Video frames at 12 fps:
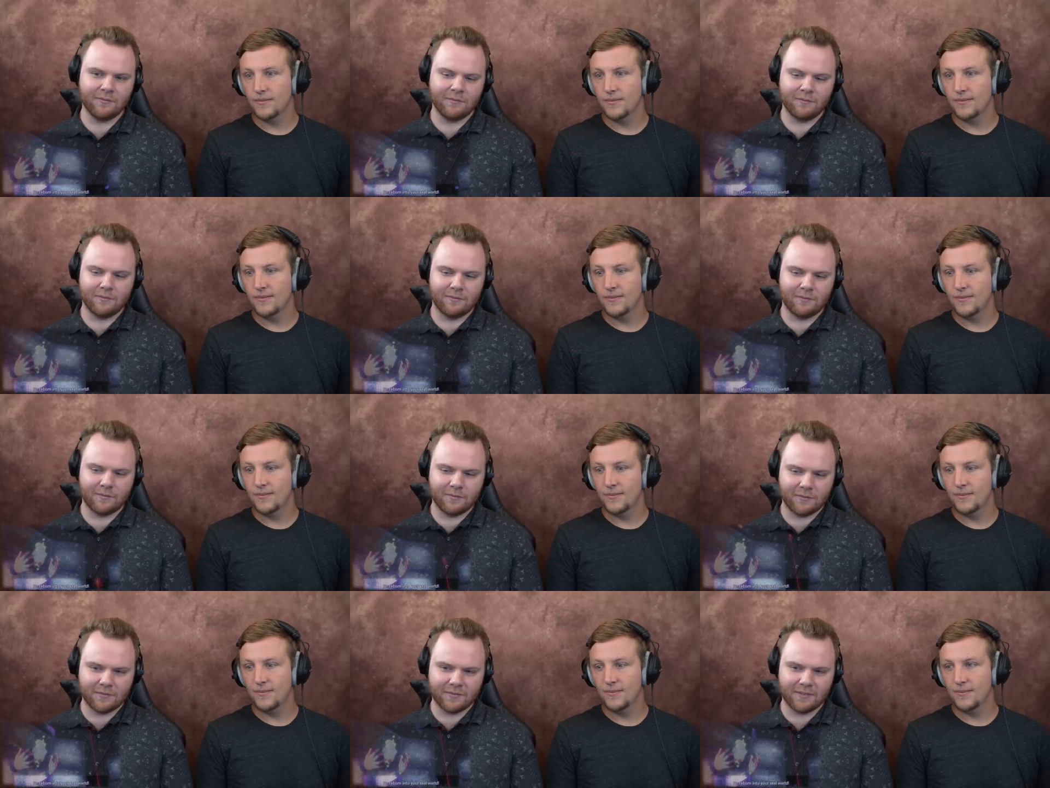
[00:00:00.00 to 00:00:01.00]

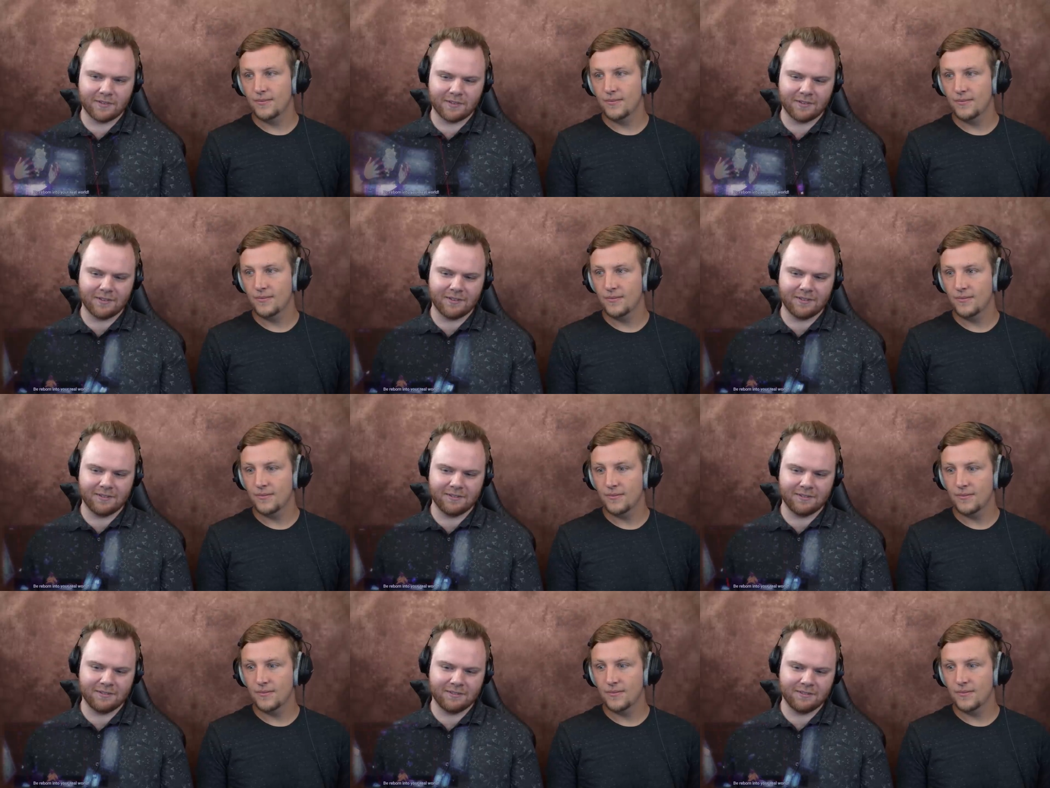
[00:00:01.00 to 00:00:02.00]

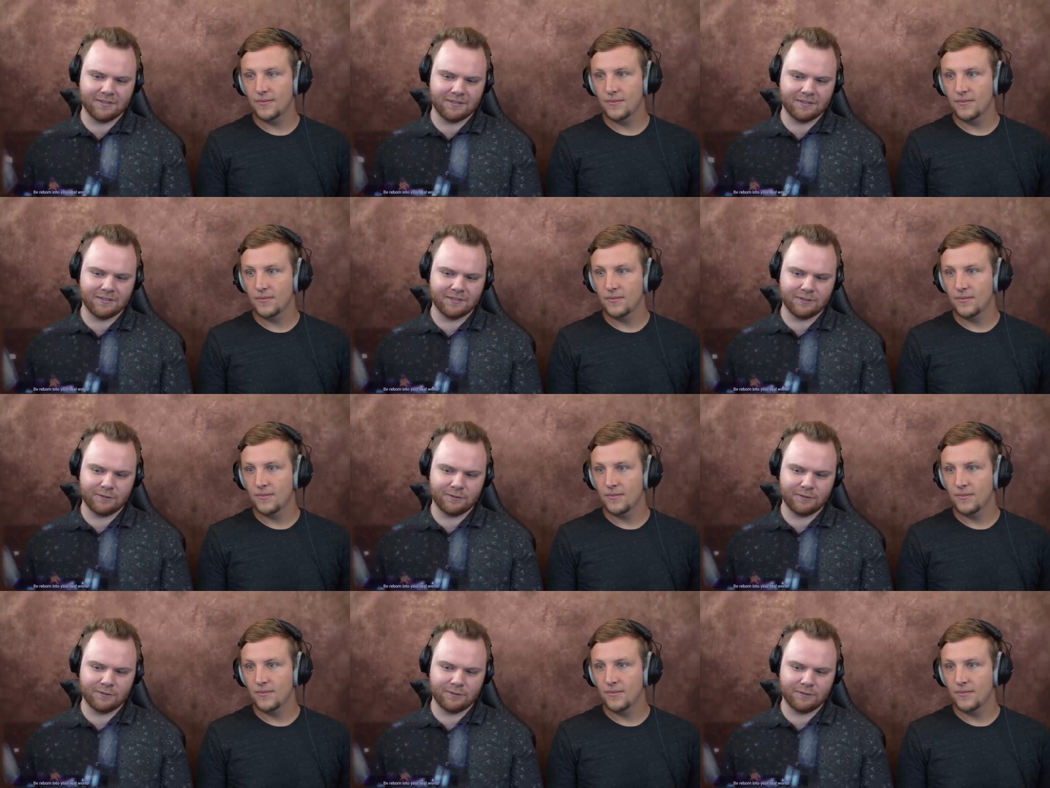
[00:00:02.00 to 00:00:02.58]
(no one is talking)